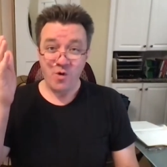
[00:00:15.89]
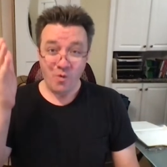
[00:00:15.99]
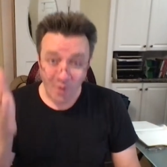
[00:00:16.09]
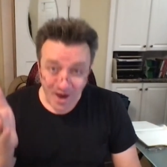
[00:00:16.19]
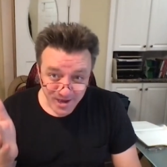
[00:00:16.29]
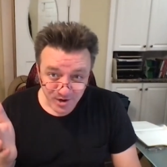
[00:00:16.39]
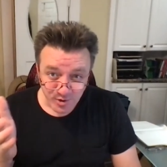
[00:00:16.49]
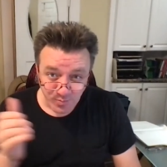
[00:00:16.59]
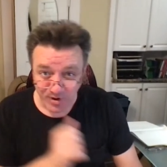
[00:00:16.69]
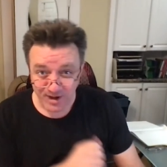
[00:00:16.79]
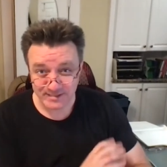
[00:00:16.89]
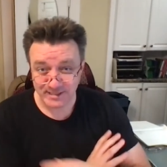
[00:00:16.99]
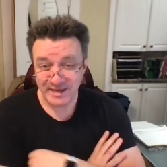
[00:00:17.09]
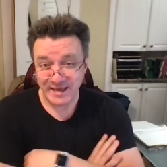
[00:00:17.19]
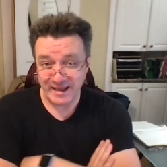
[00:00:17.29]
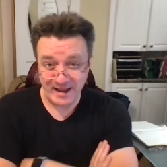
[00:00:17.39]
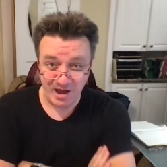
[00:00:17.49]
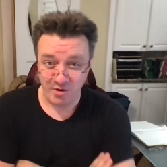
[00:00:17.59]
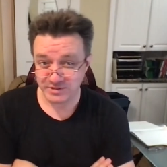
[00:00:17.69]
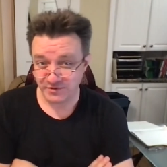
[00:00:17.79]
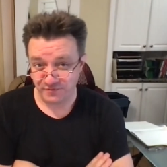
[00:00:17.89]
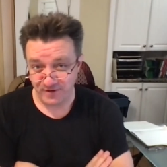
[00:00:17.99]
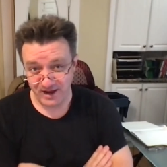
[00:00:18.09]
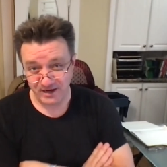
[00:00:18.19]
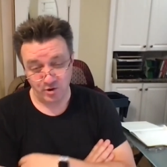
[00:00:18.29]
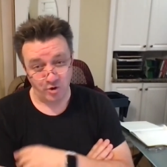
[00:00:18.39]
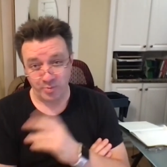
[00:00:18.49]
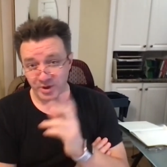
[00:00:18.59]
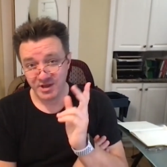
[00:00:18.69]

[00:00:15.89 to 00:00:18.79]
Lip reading: Why You're Depressed and How to Find Hope.